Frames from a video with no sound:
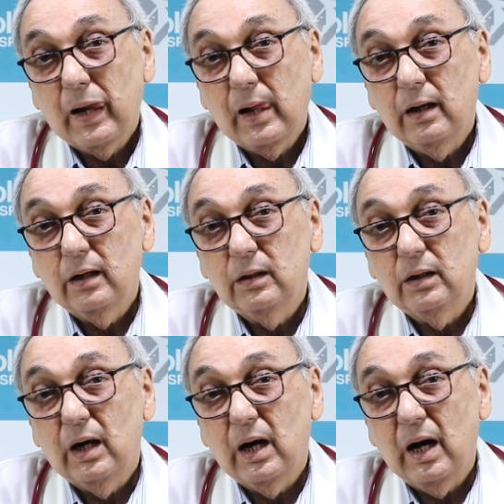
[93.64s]

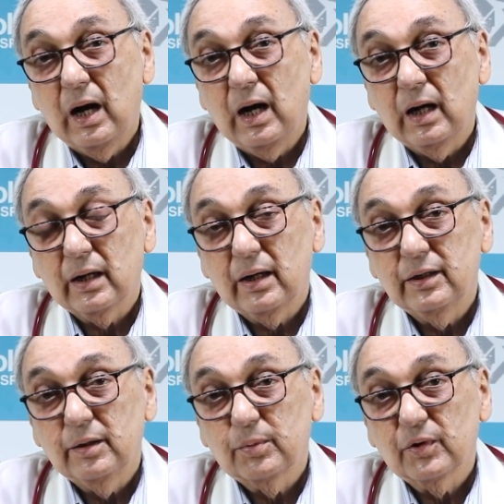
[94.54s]
are
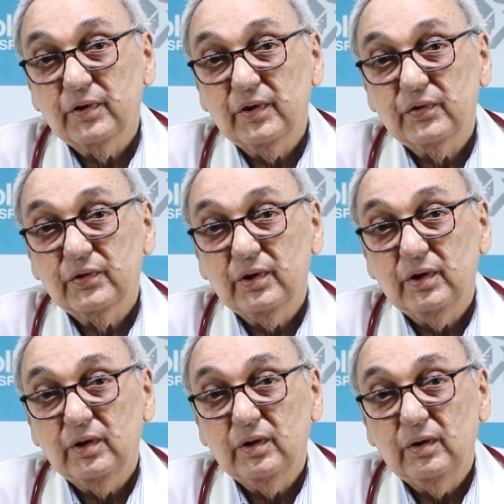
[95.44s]
in the process,
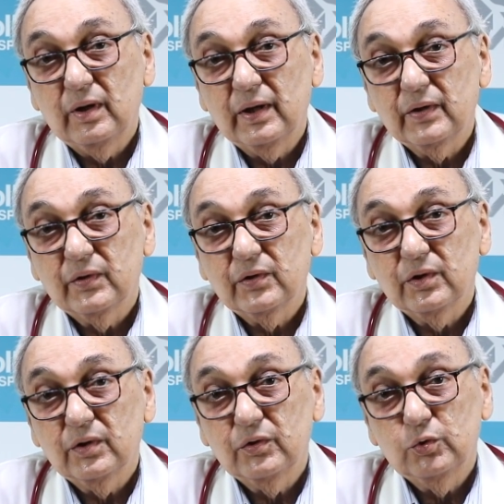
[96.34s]
as
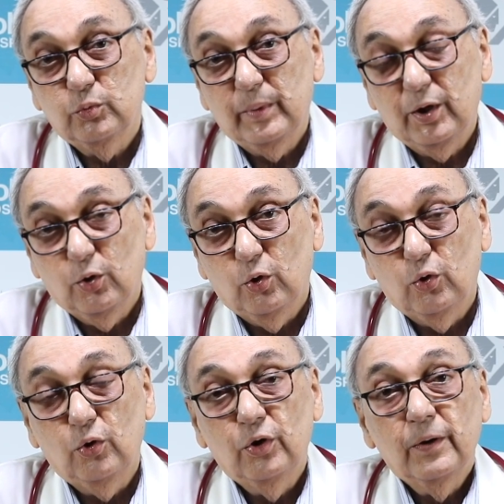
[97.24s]
you may
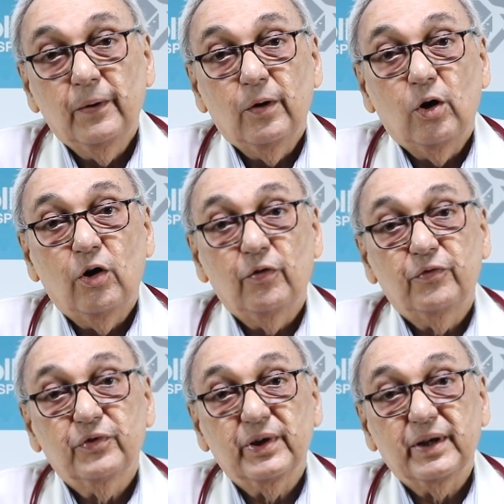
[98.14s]
know, of
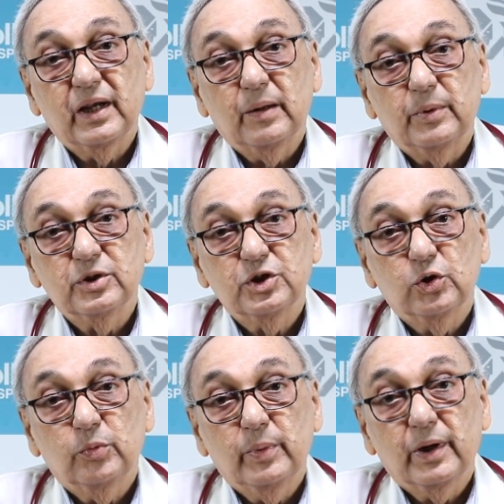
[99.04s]
setting up a
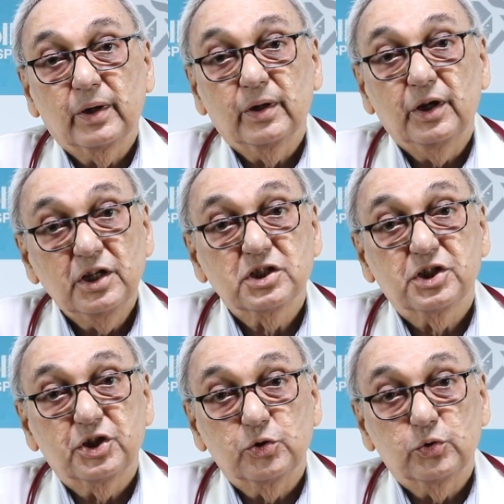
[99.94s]
genomic
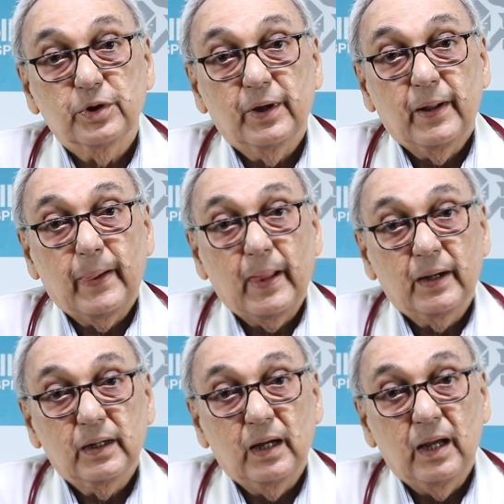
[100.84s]
institute
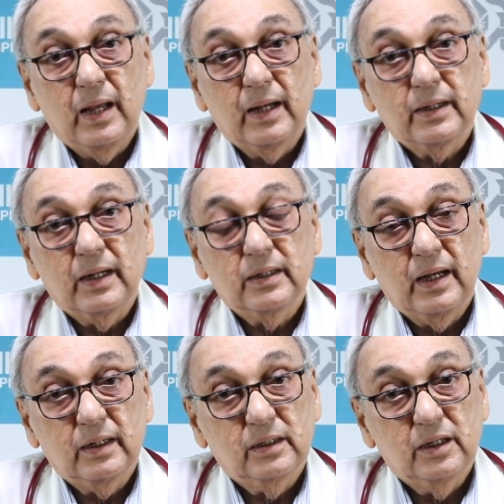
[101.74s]
at
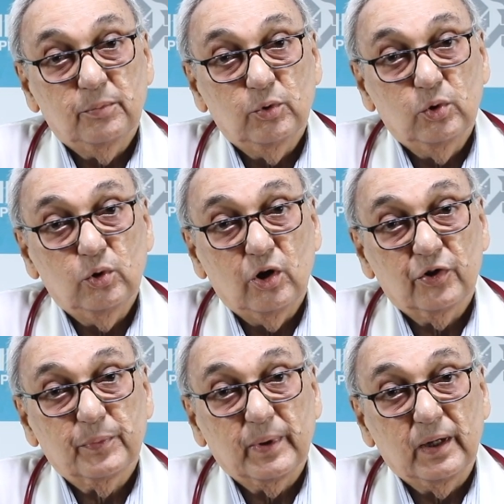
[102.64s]
the Apollo
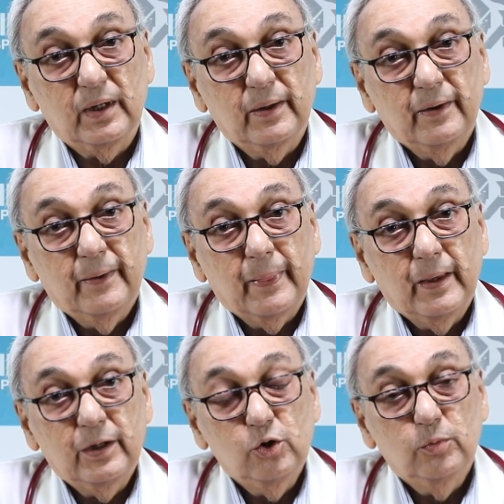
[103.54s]
Hospital
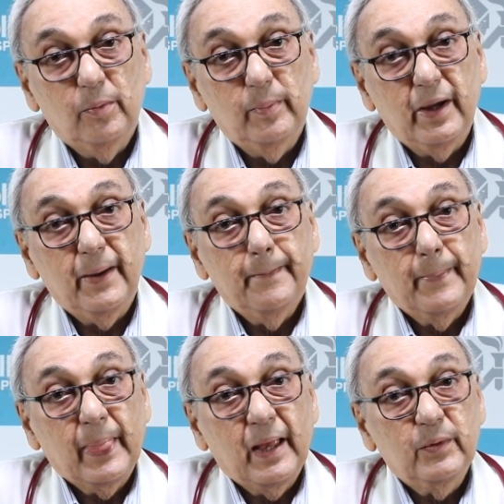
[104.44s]
in New Bombay,
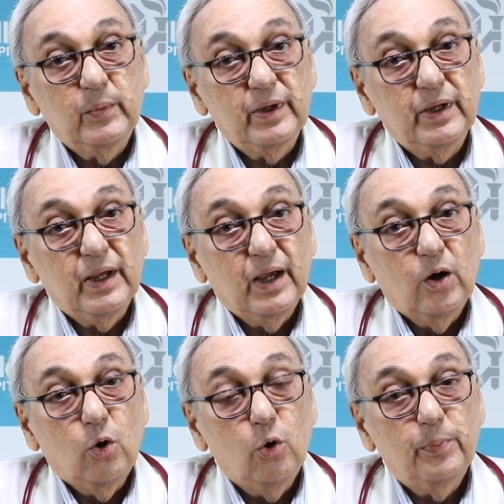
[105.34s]
and we
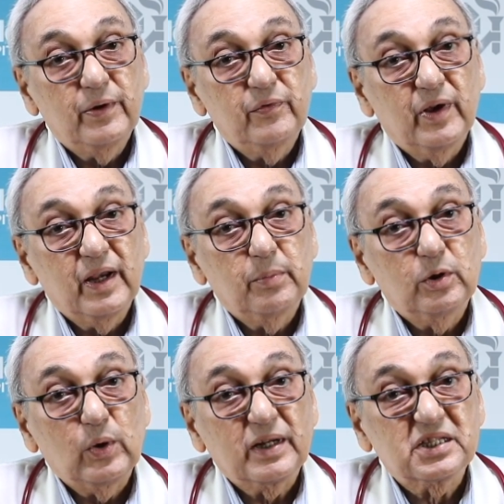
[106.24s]
hope that we are able
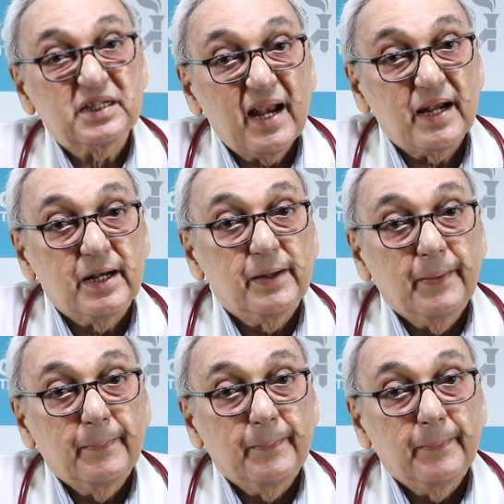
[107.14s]
to extend